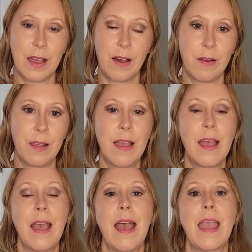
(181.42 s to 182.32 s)
down.
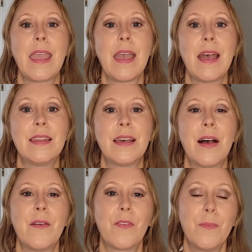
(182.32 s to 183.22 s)
And
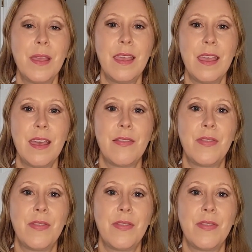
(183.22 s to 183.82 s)
for me,